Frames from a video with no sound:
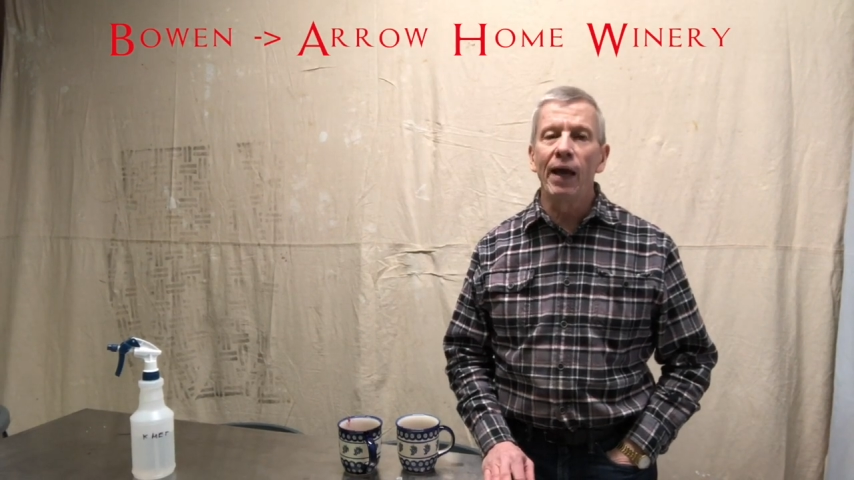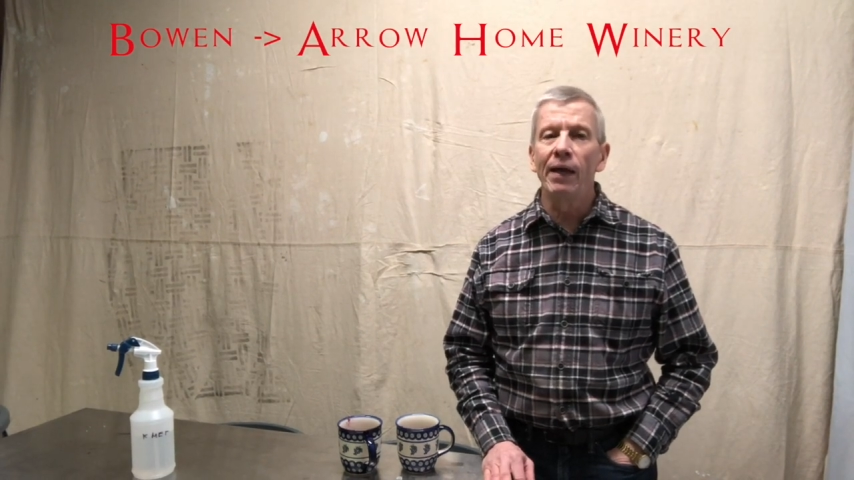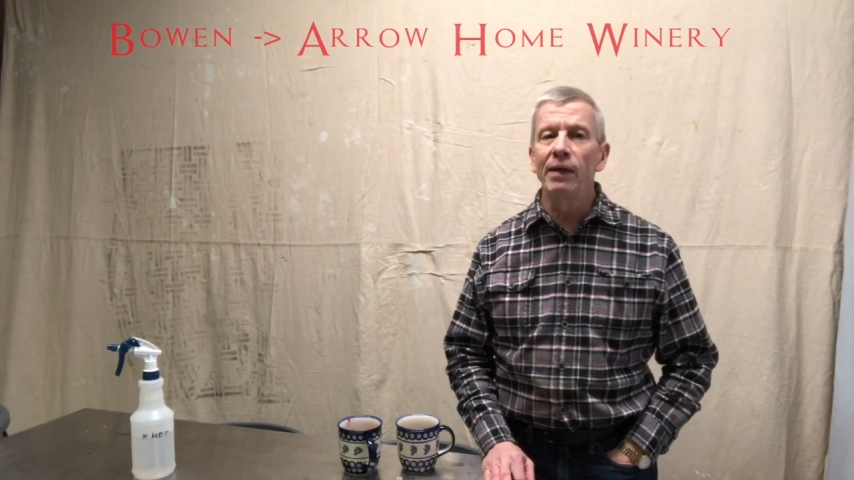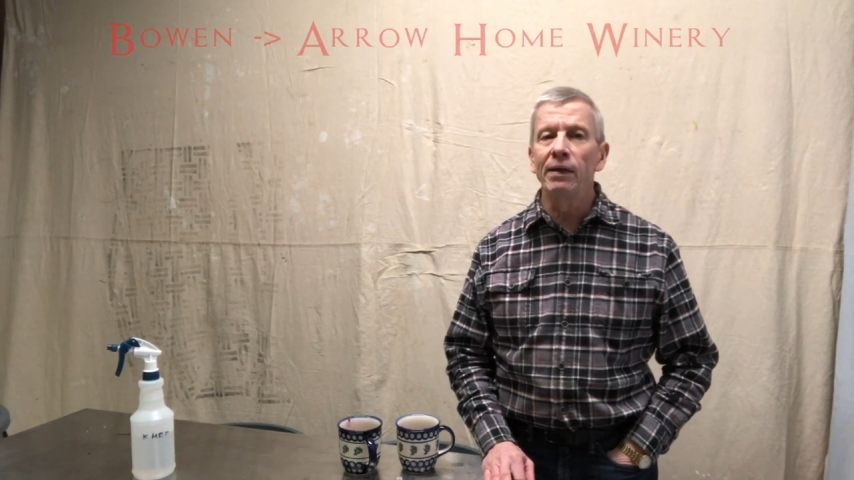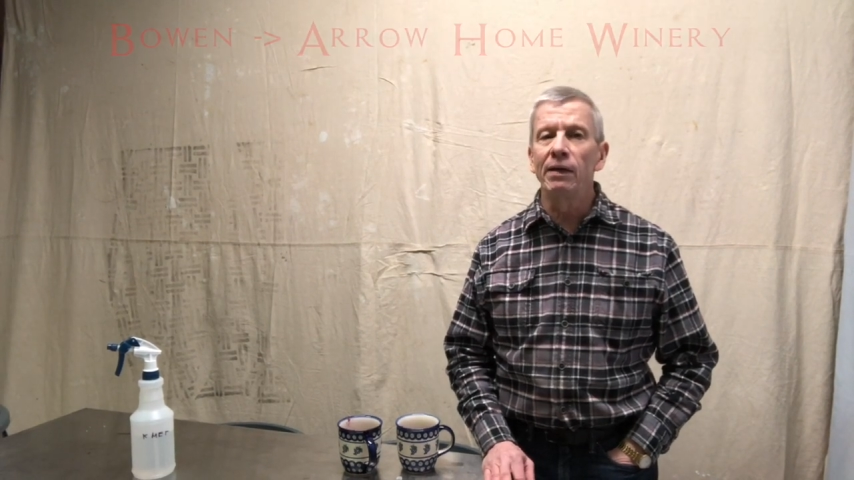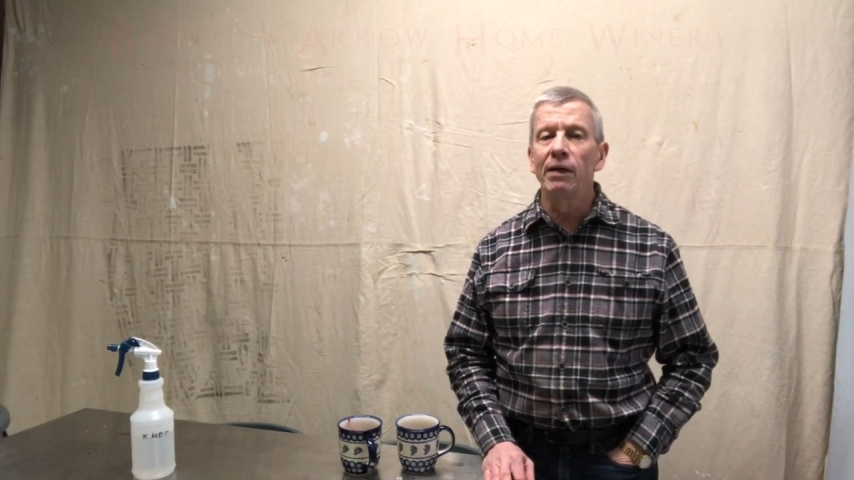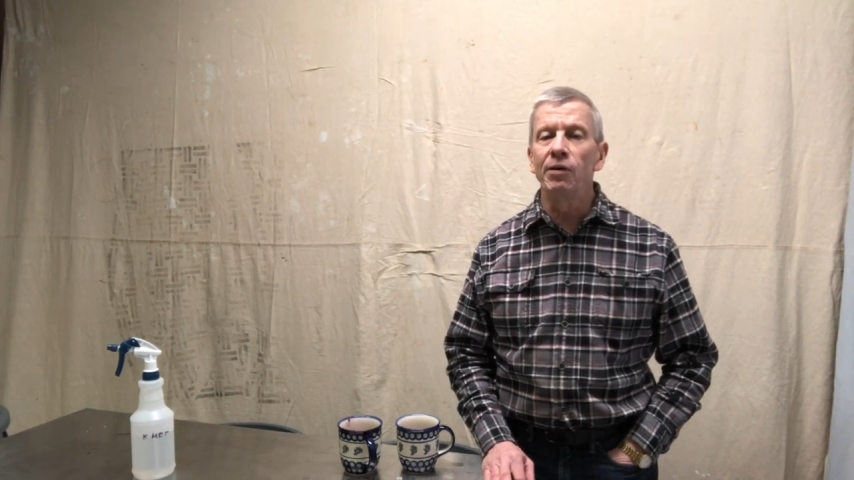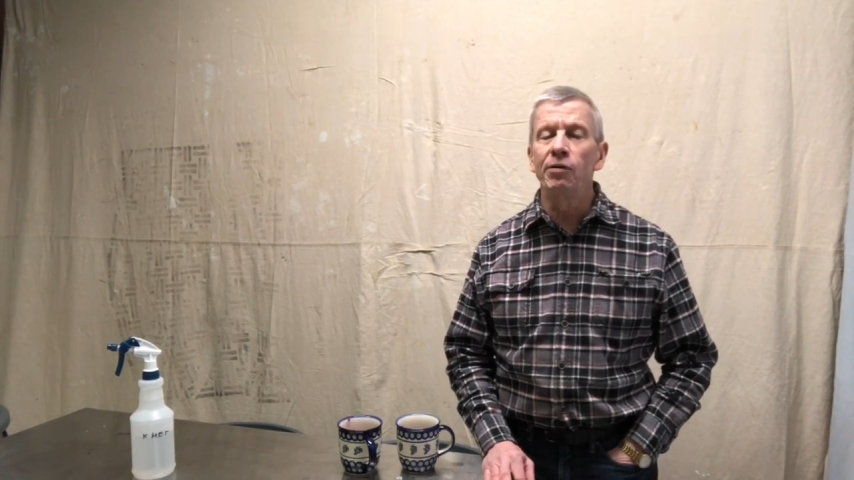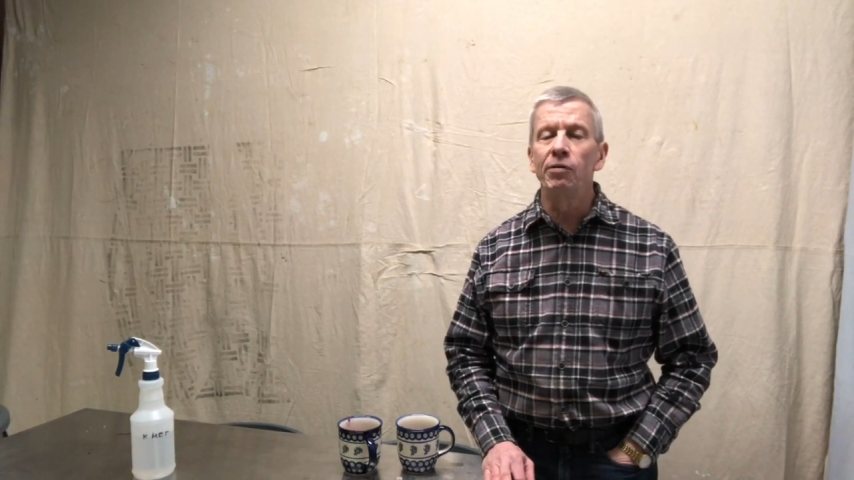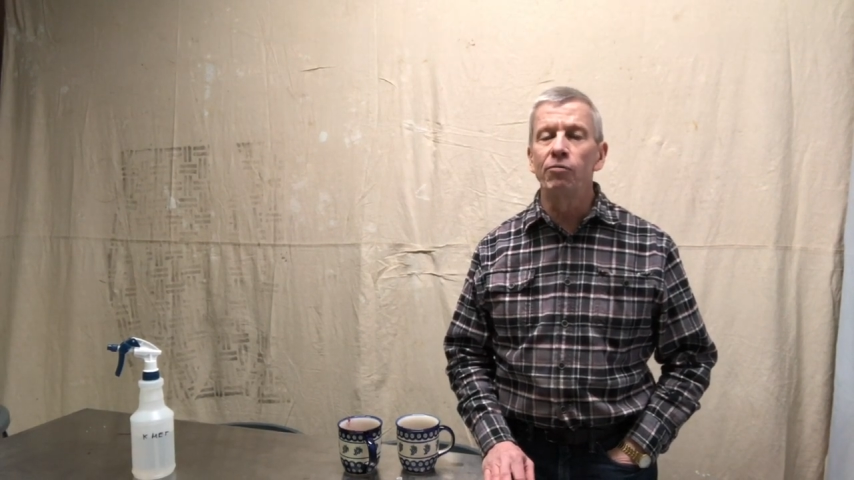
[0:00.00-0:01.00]
adding
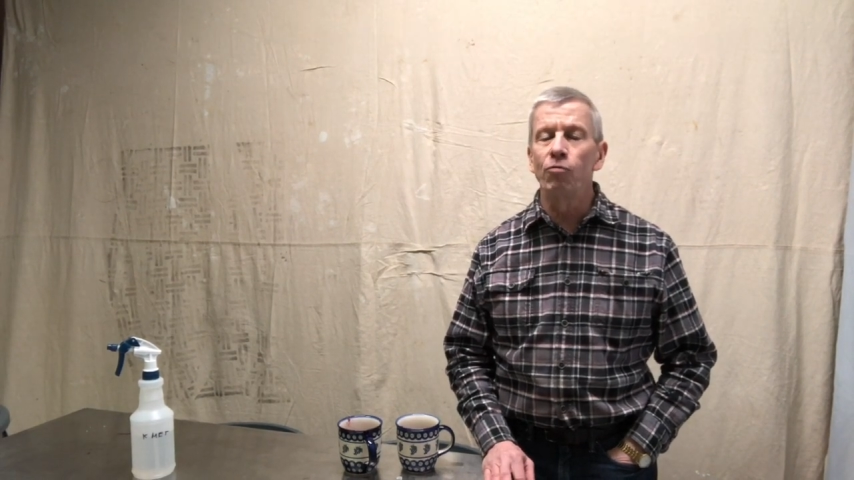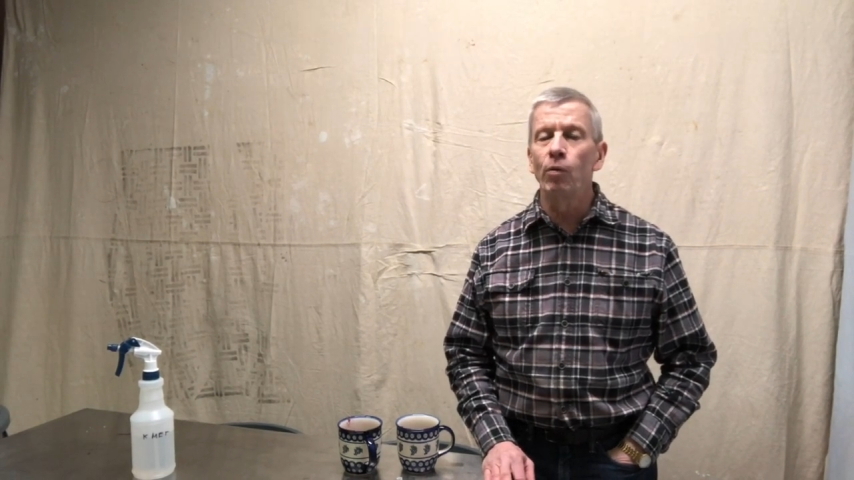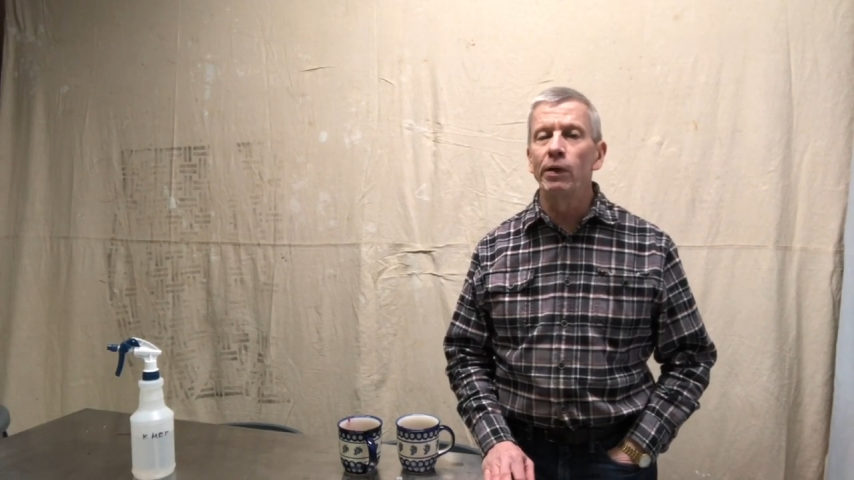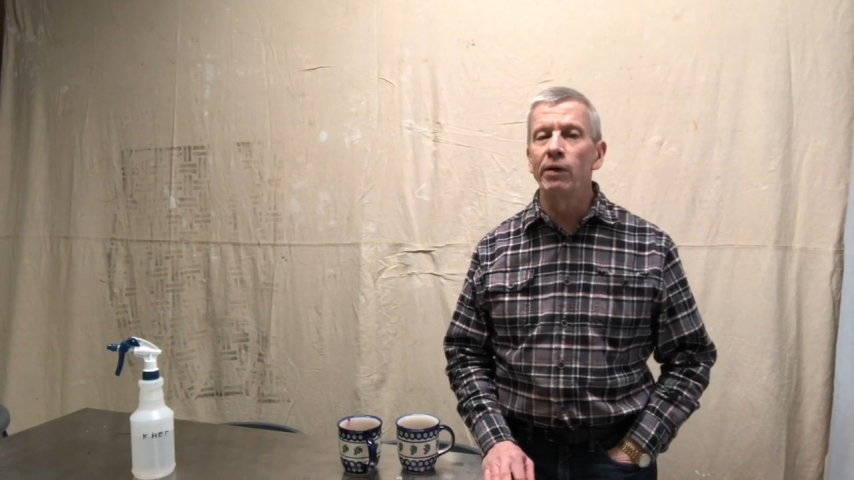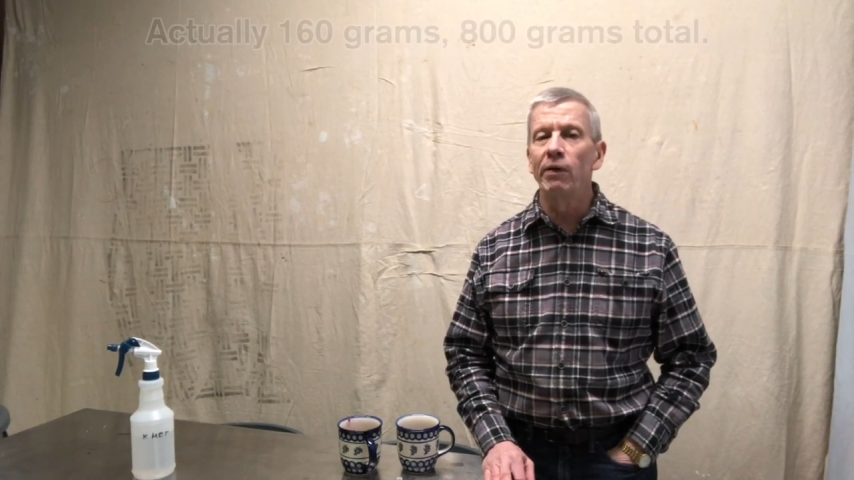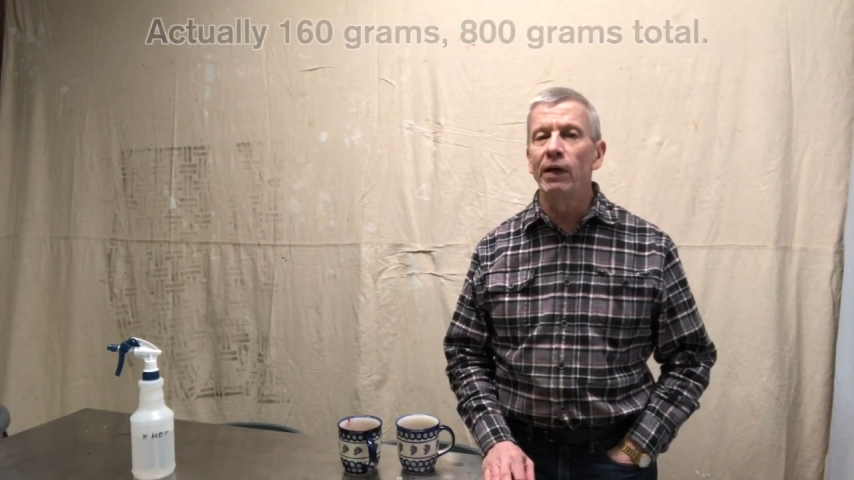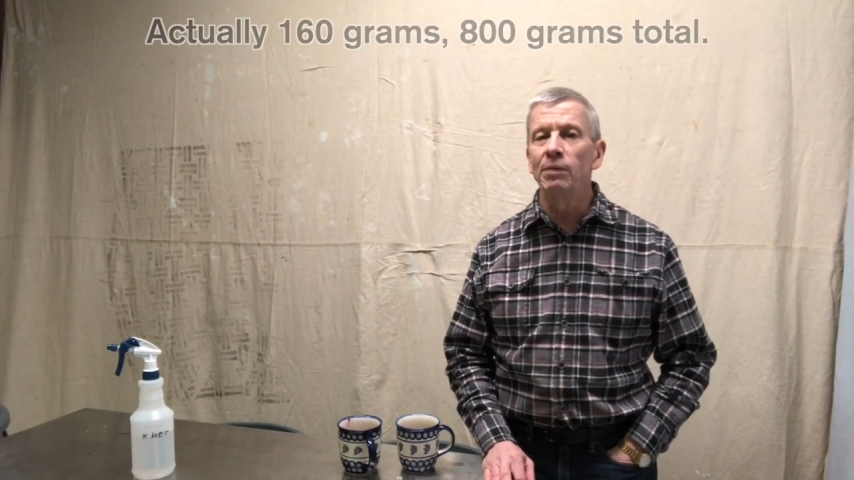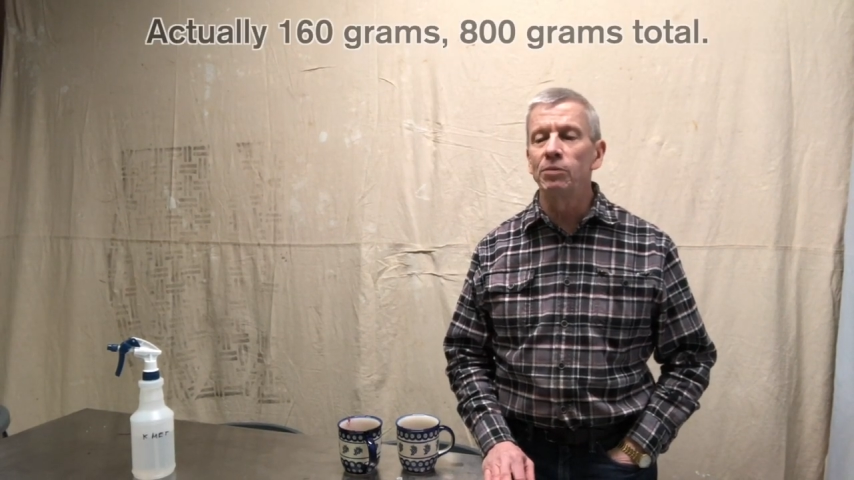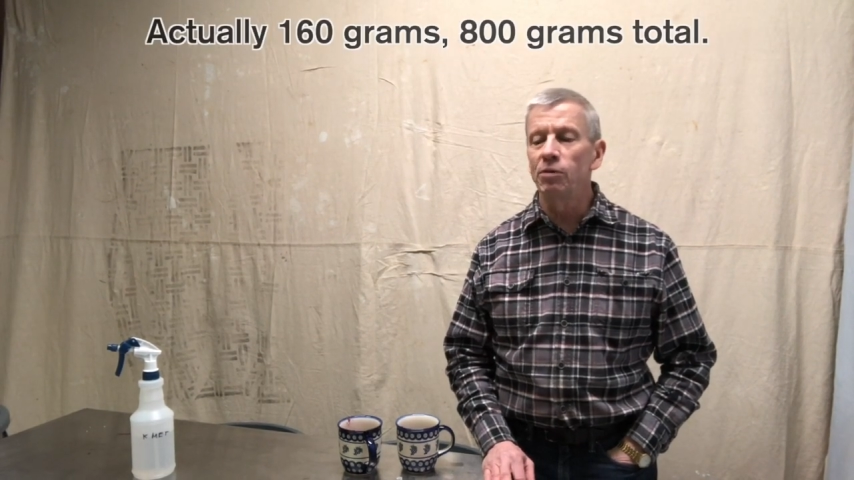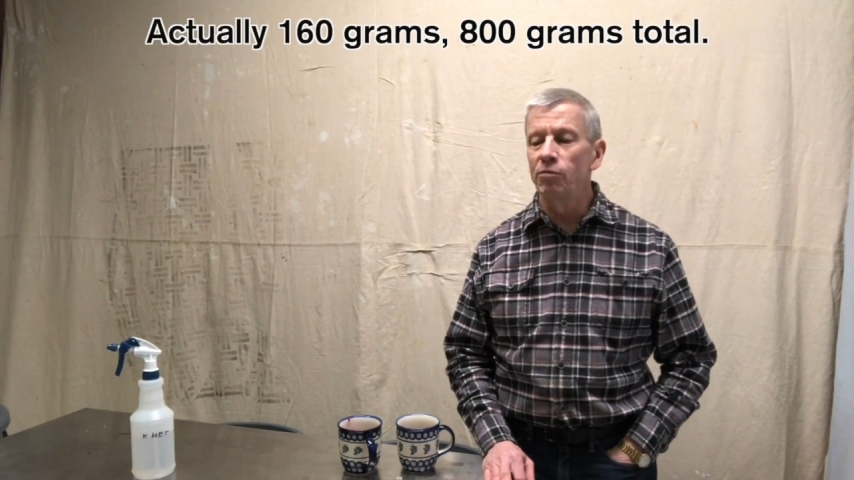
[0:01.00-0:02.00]
140
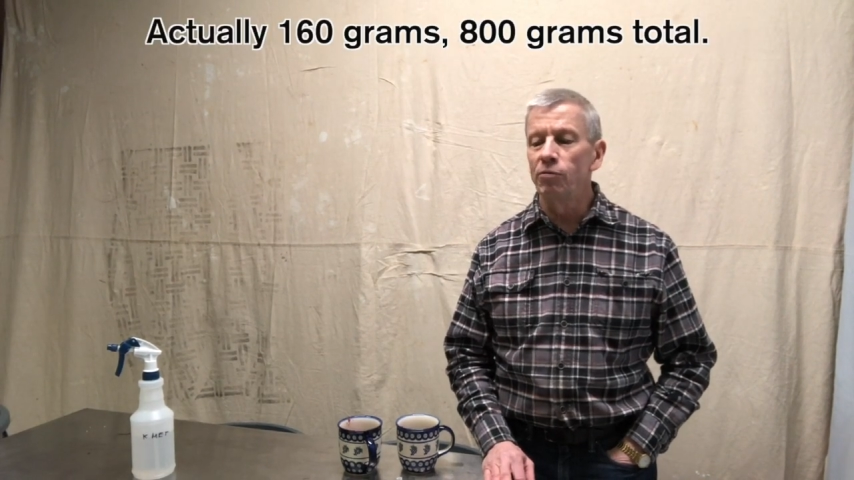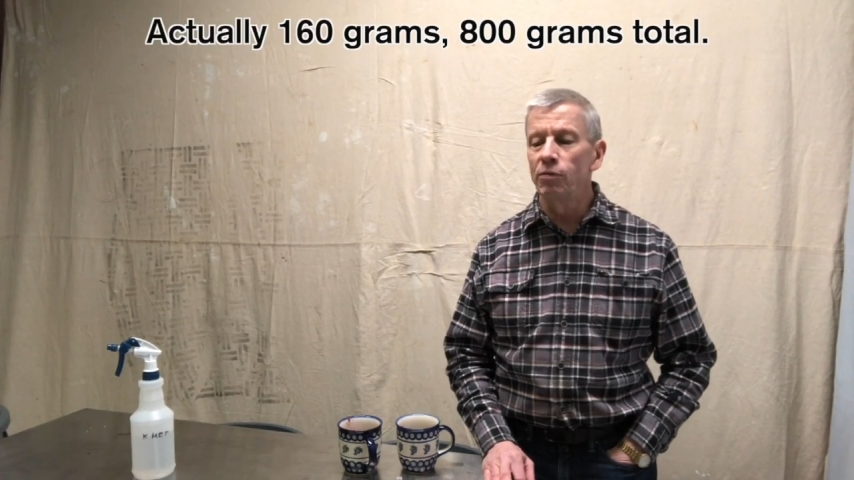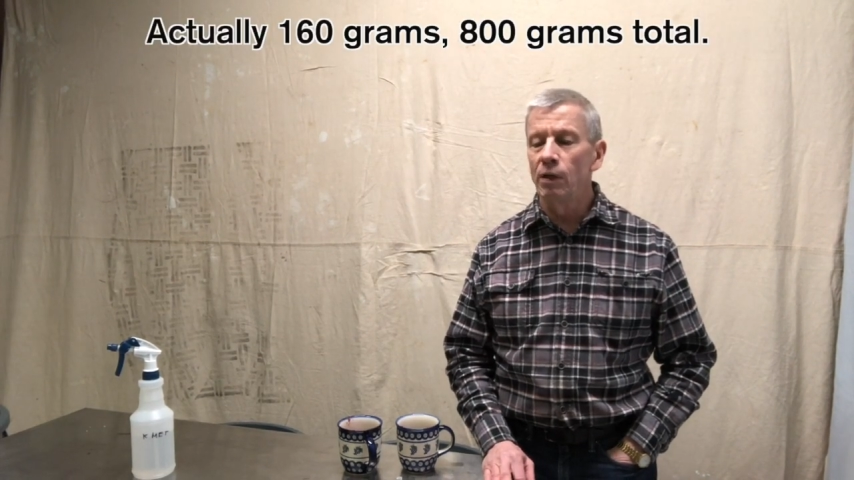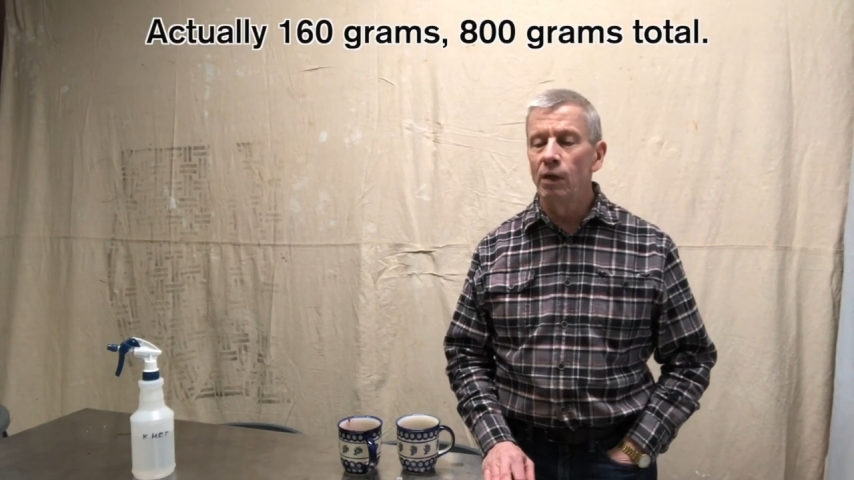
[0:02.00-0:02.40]
grams of